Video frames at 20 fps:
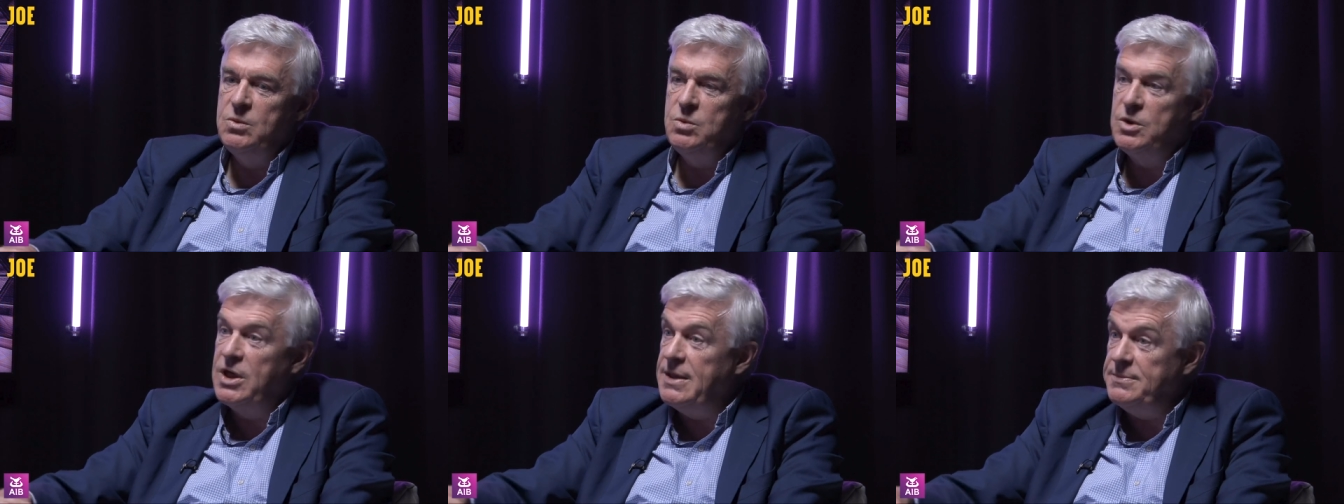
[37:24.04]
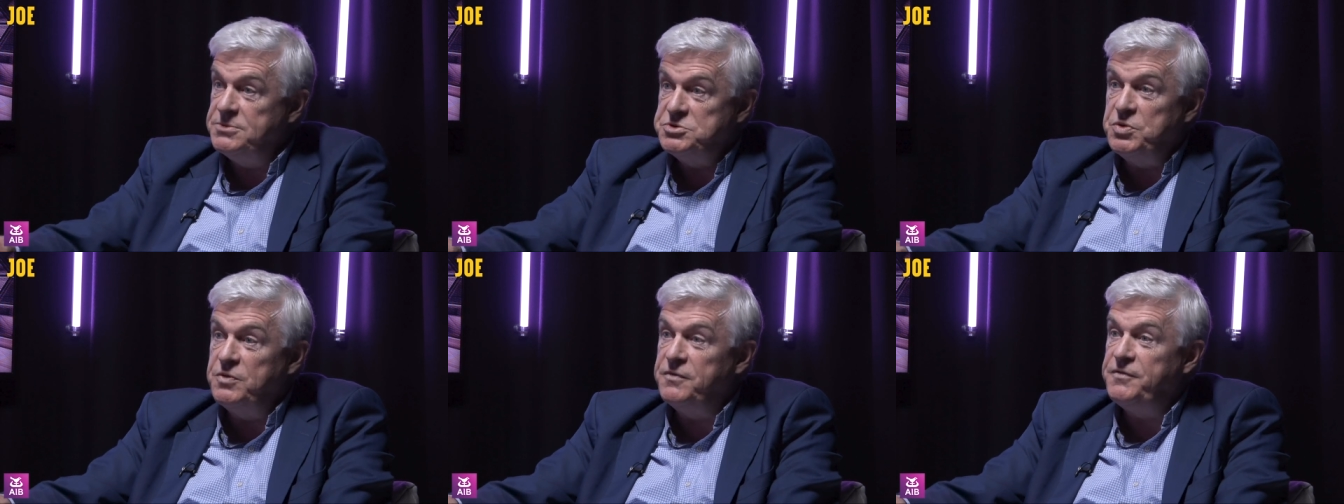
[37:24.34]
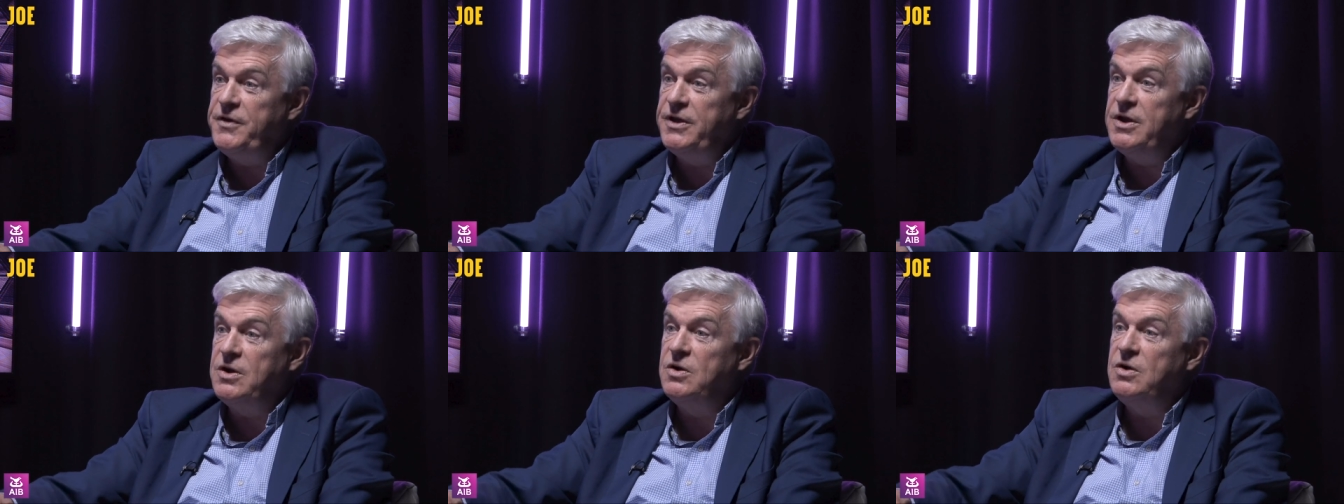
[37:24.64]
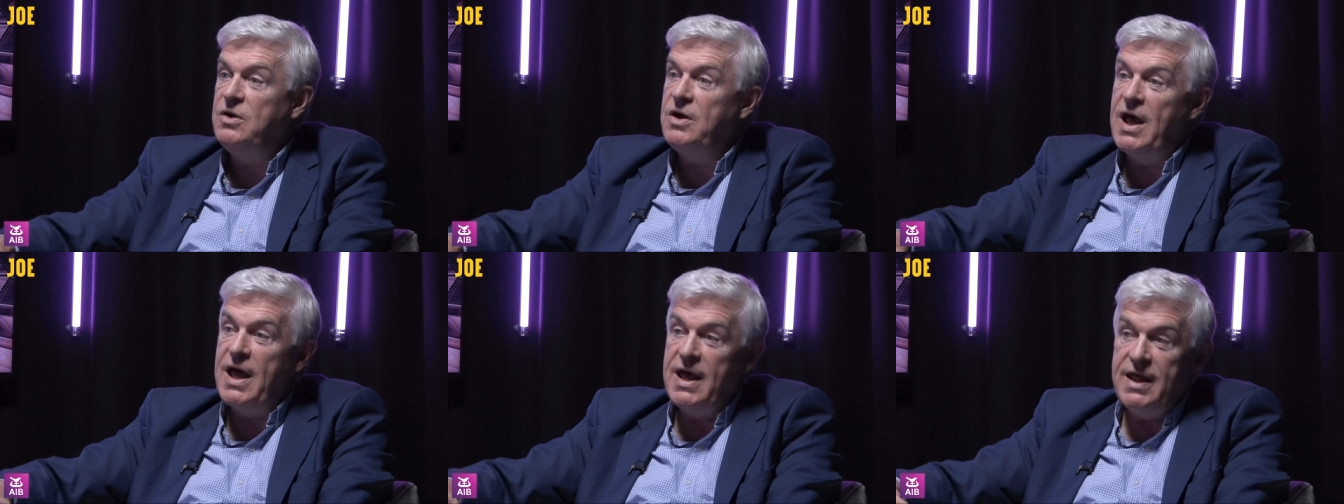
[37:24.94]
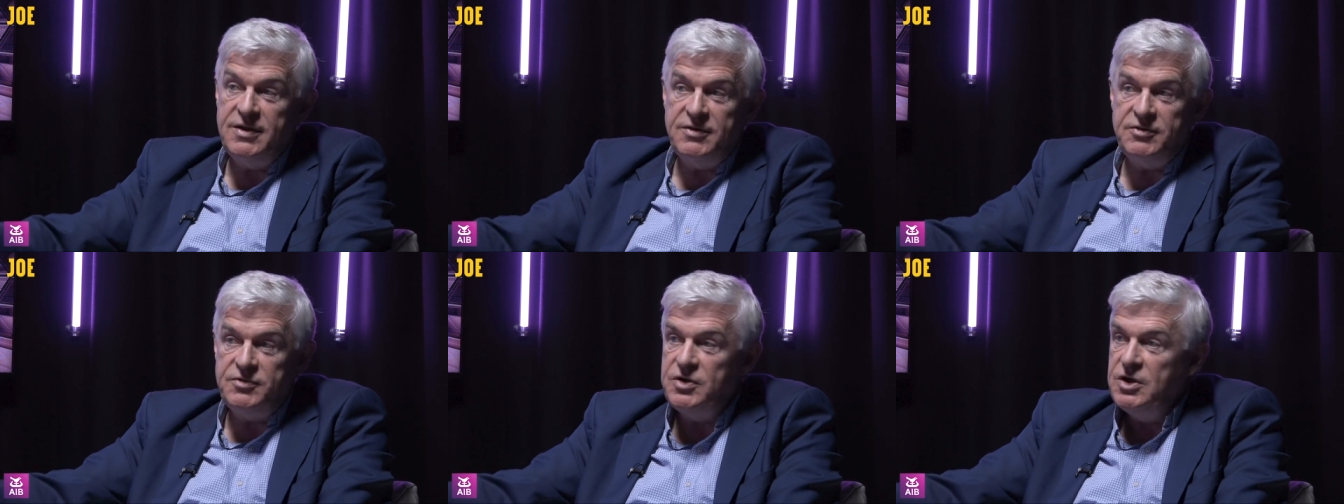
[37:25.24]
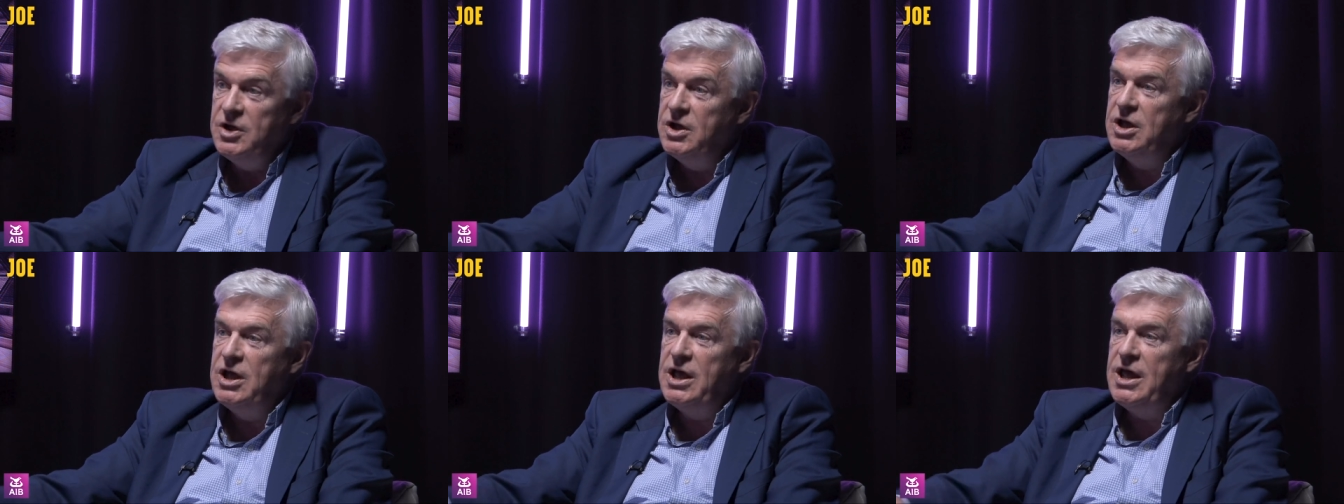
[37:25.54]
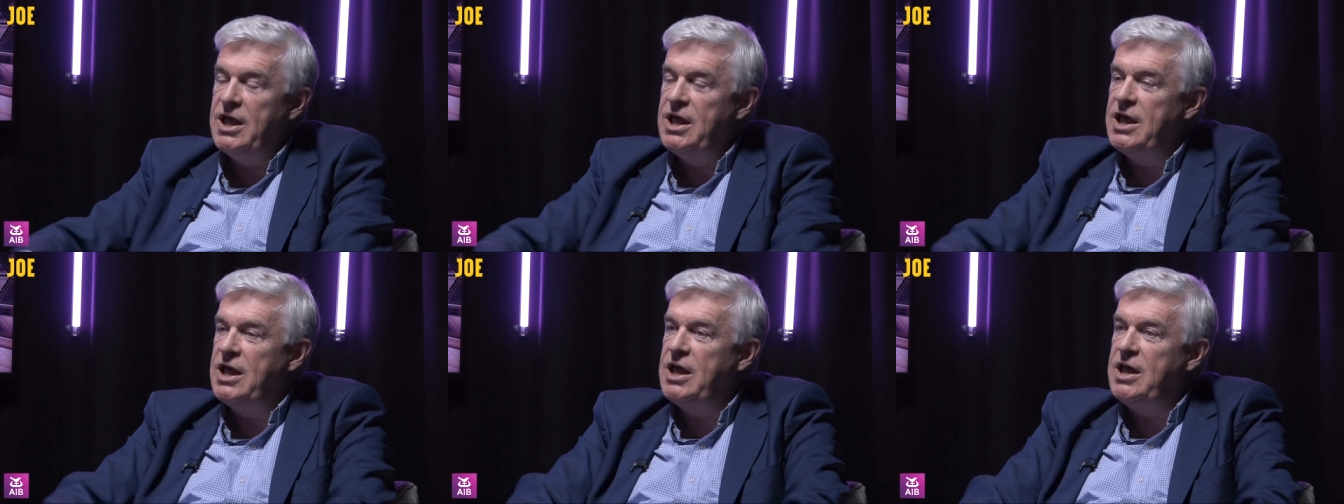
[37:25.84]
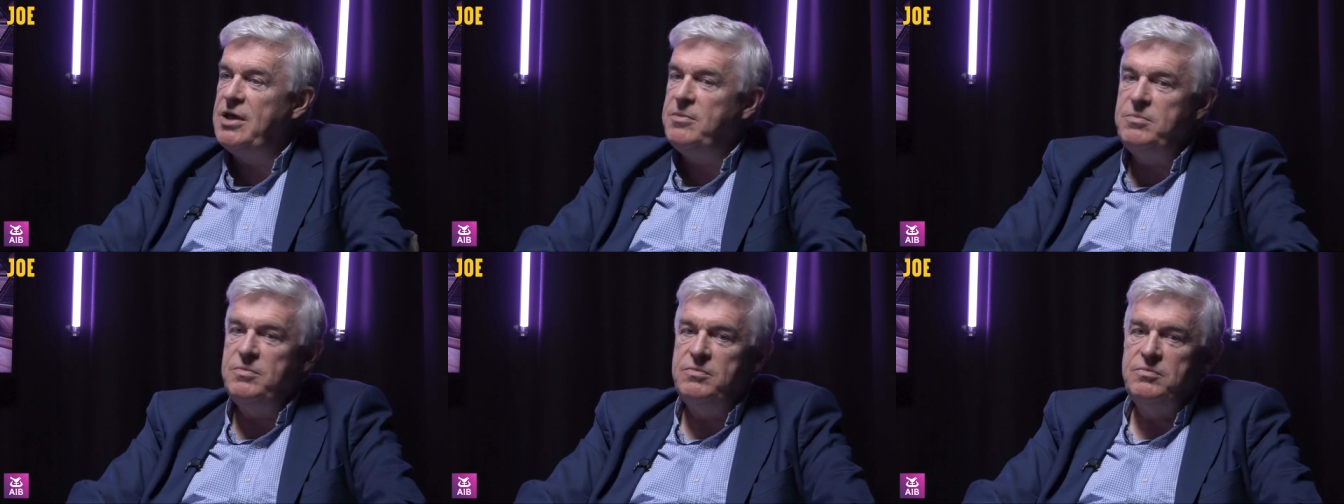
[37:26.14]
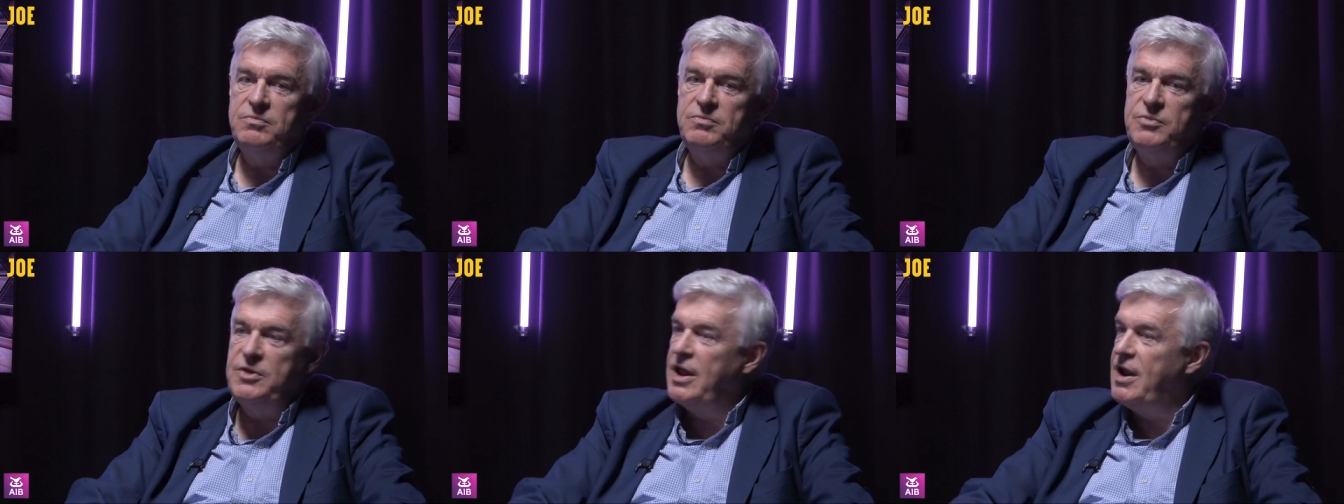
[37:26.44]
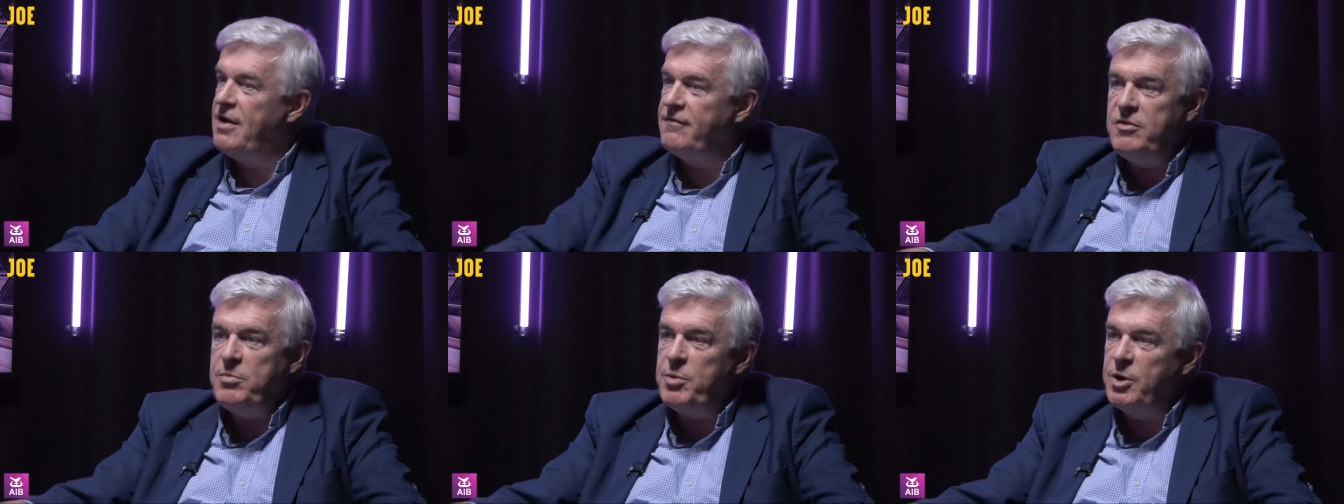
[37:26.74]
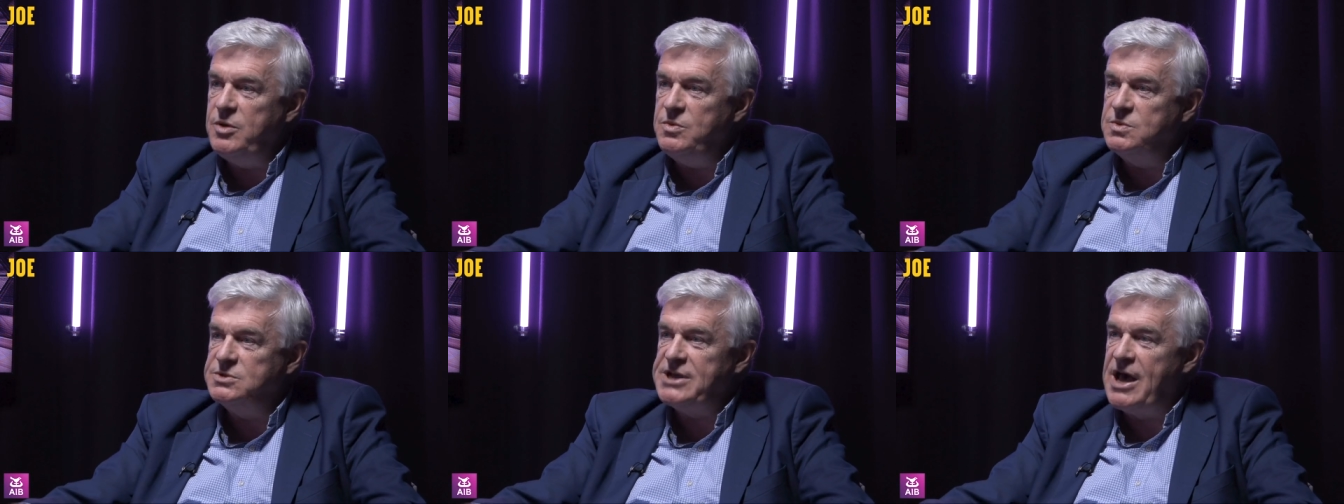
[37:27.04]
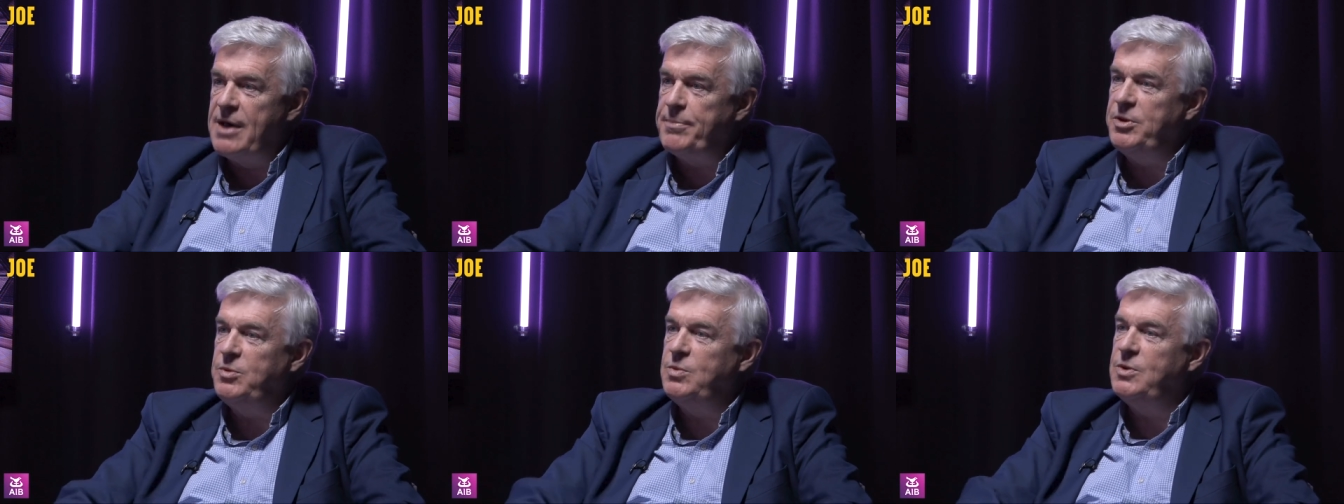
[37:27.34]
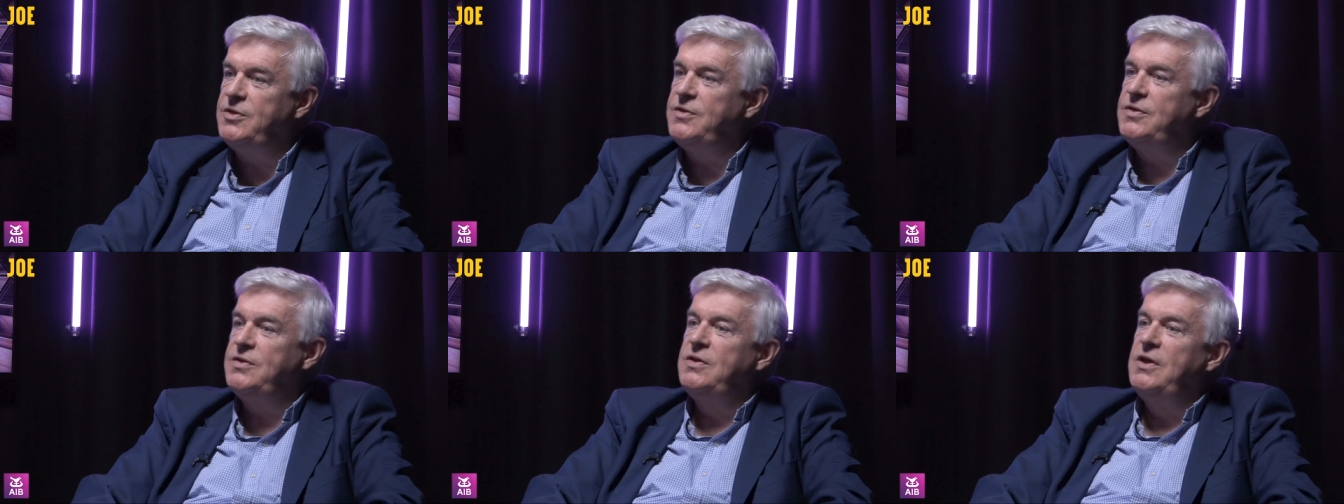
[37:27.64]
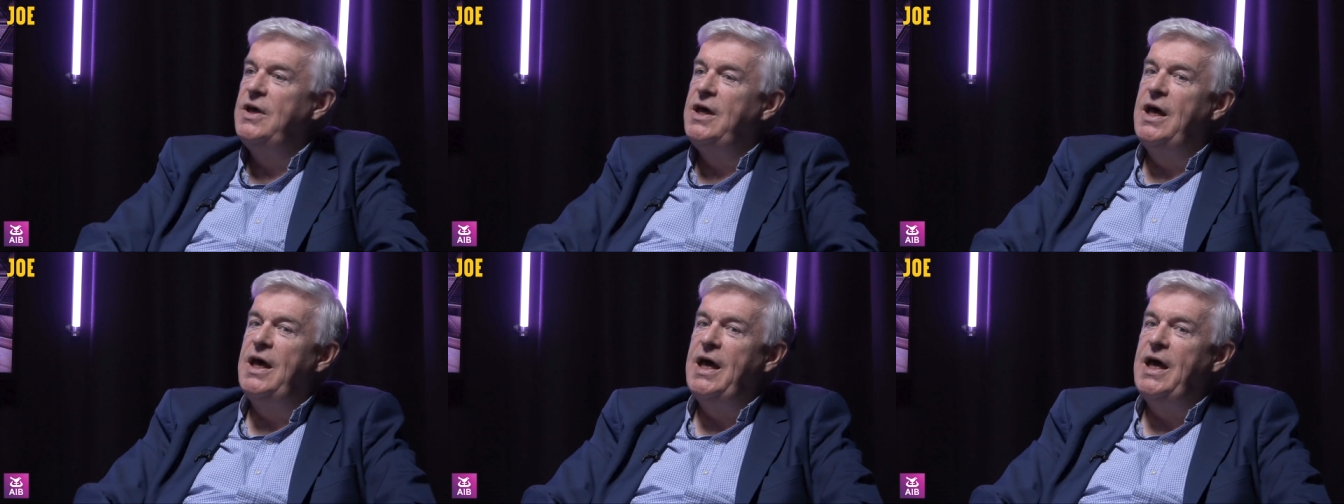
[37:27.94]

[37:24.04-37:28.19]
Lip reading: figure and that everybody was happy with.